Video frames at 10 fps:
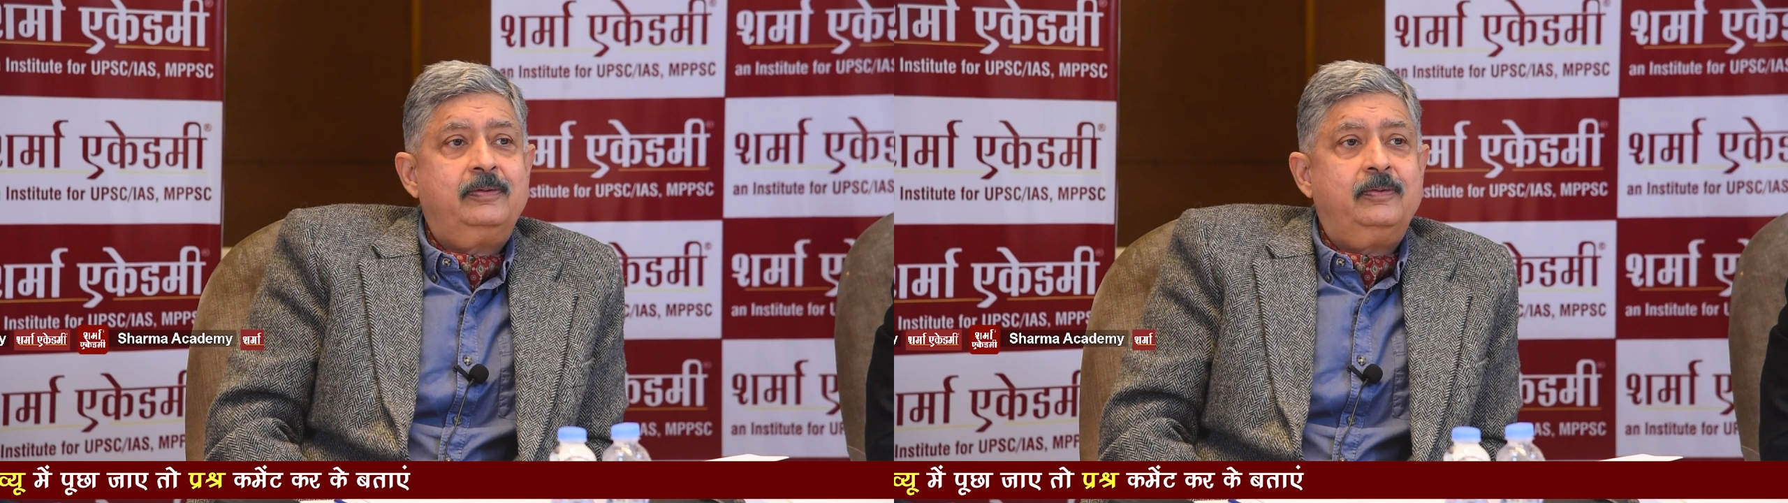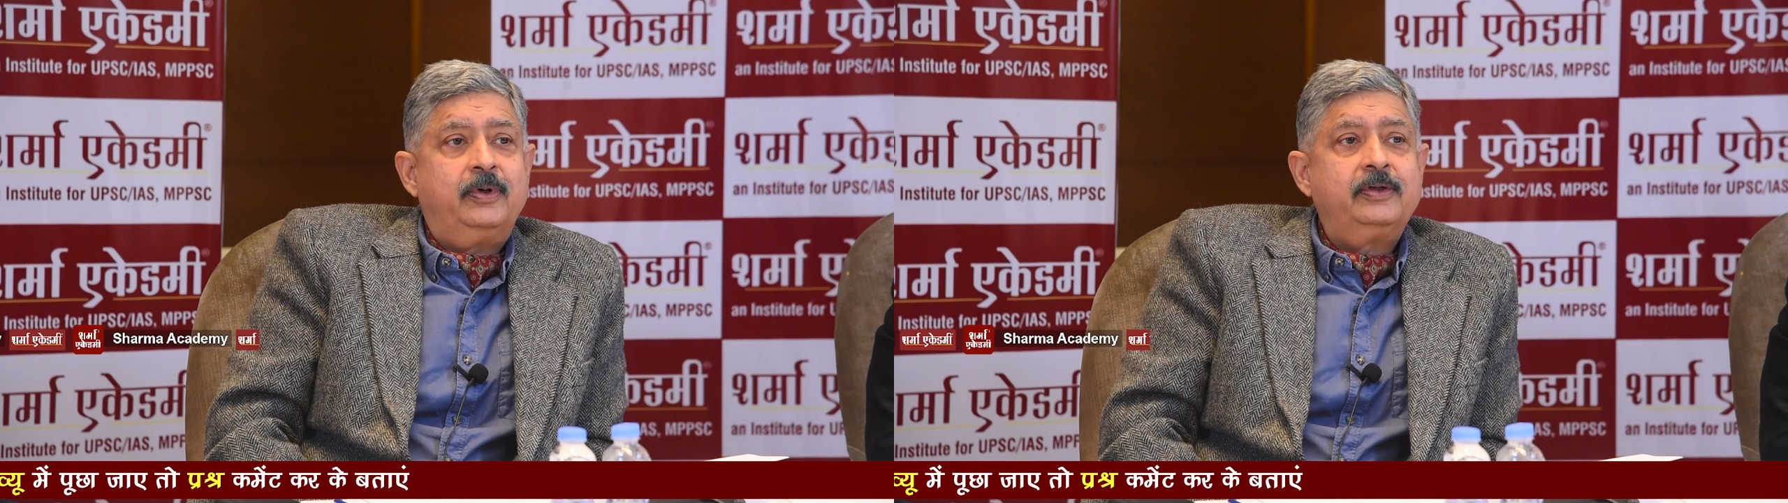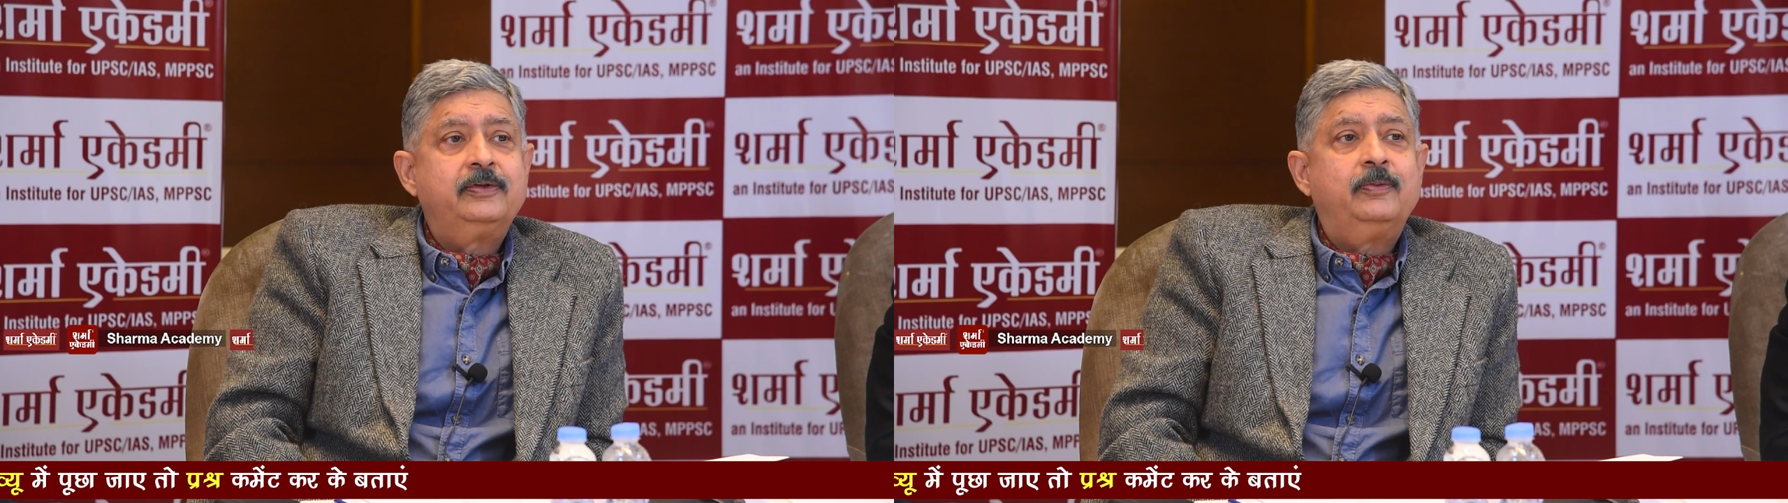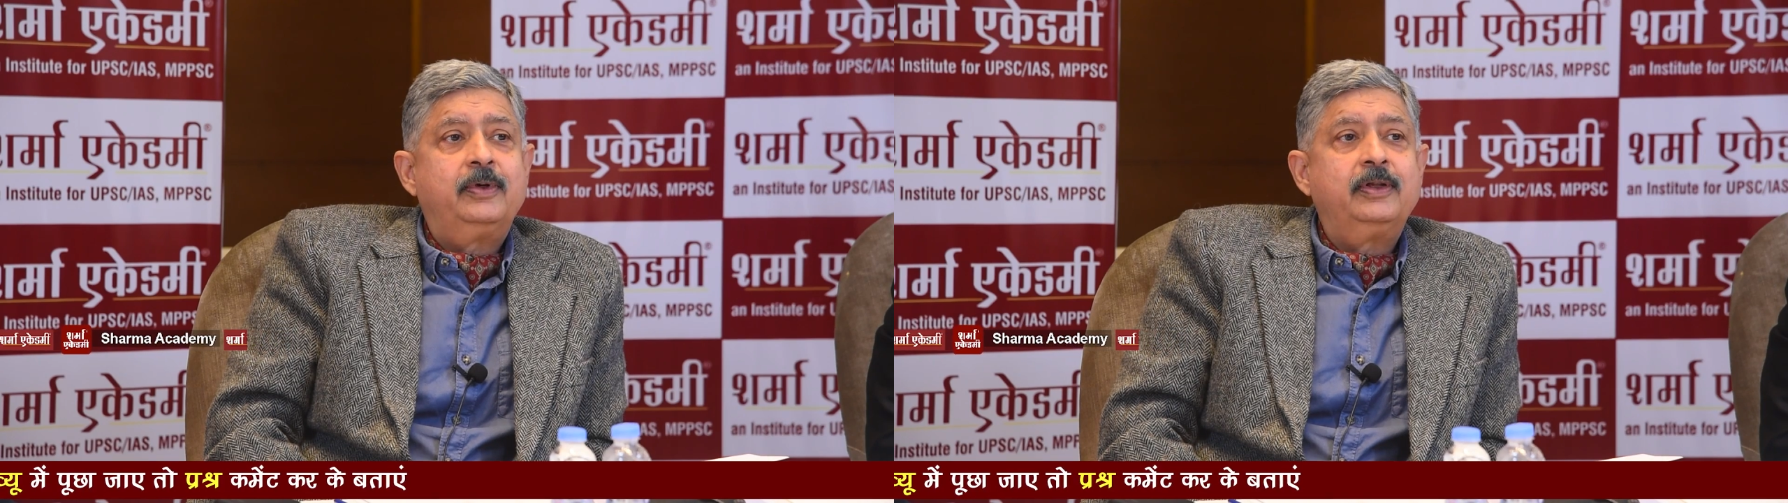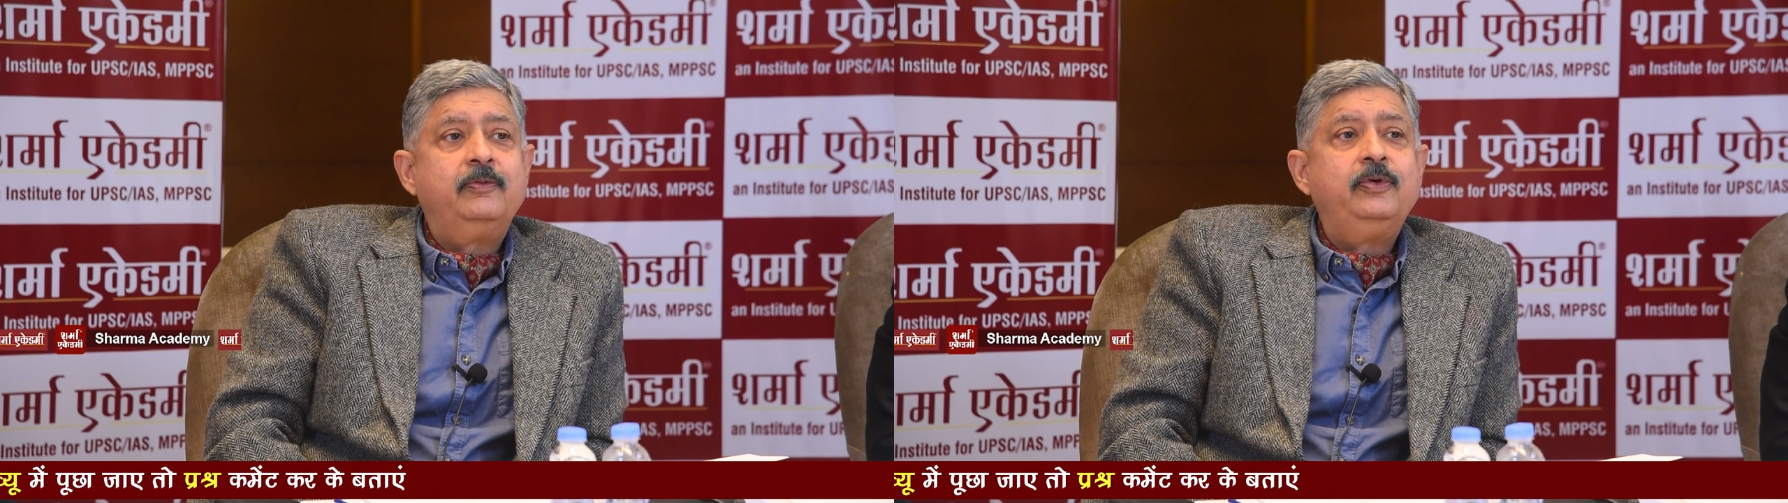What are
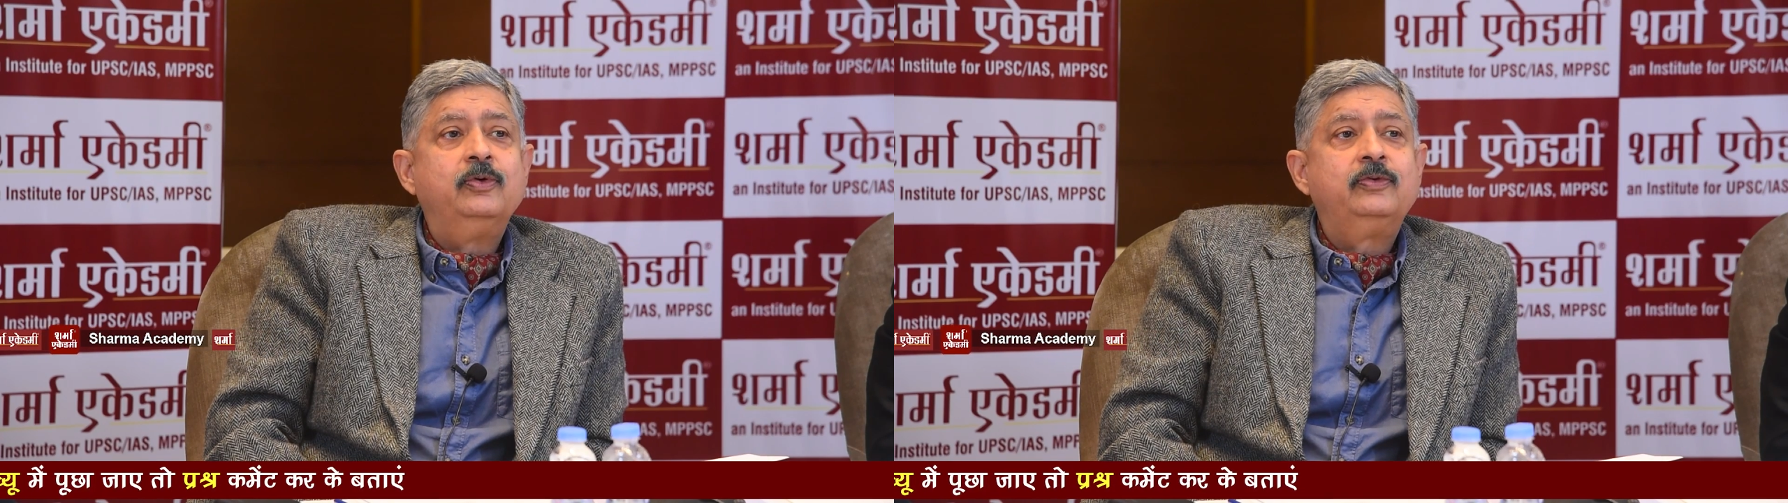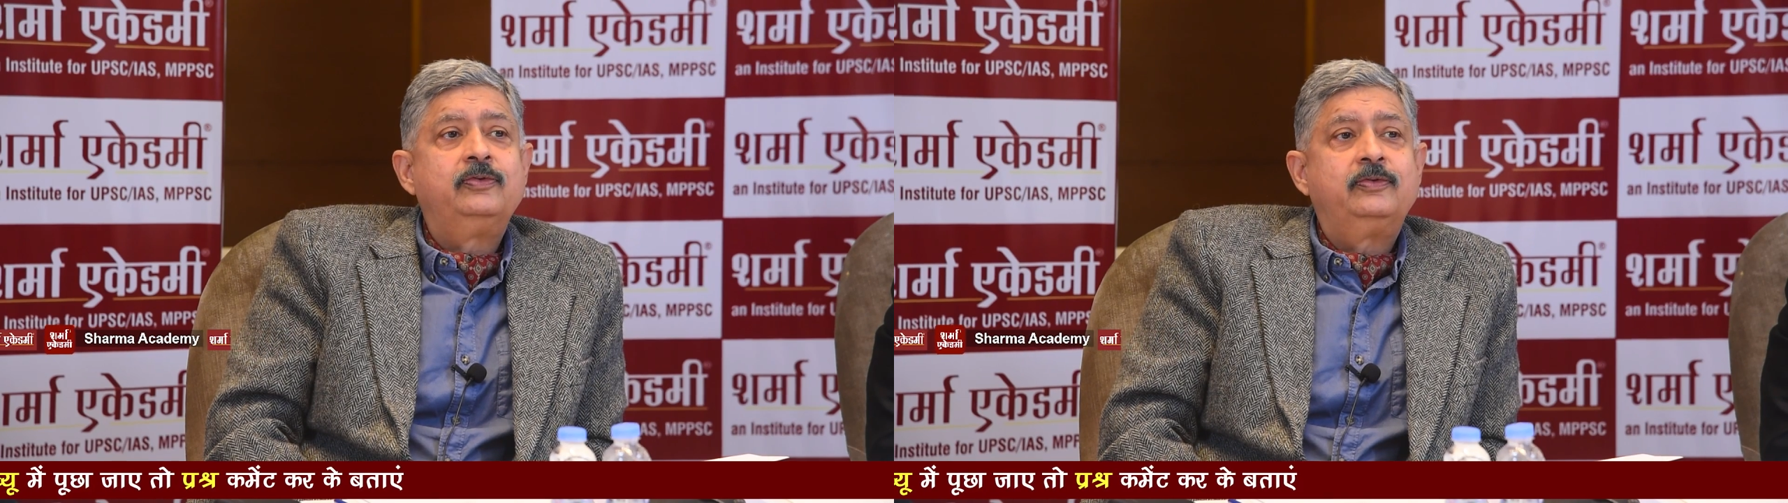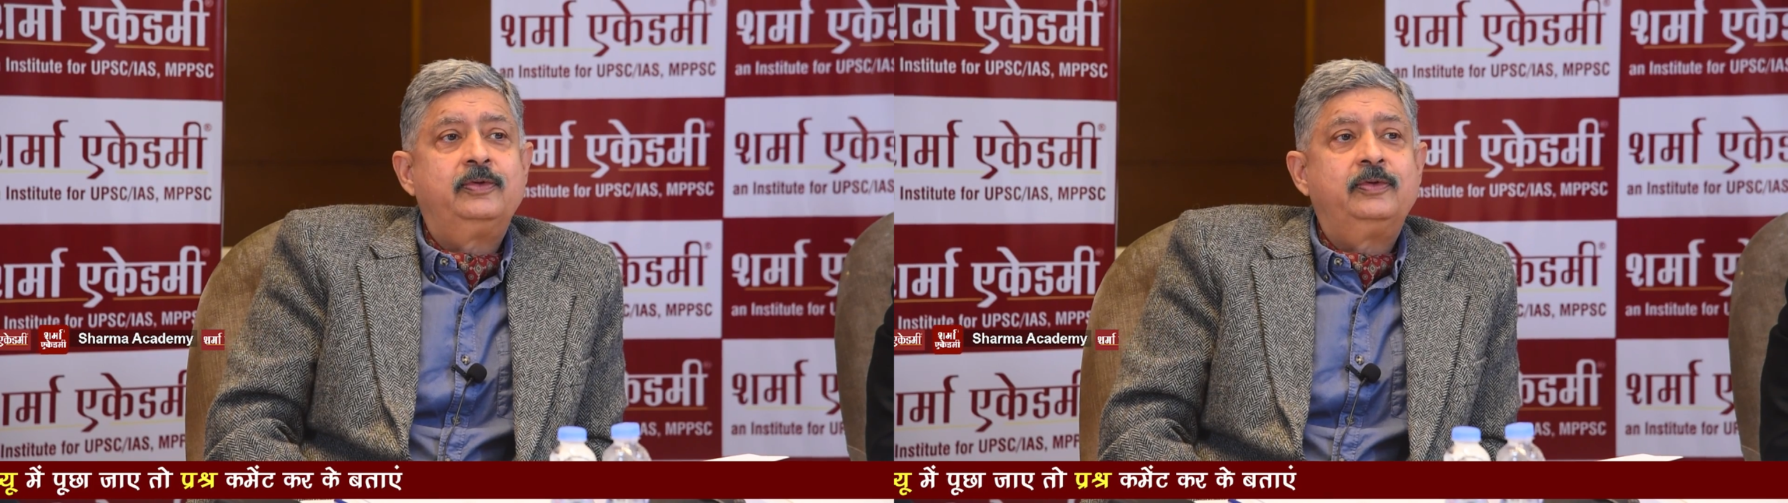the views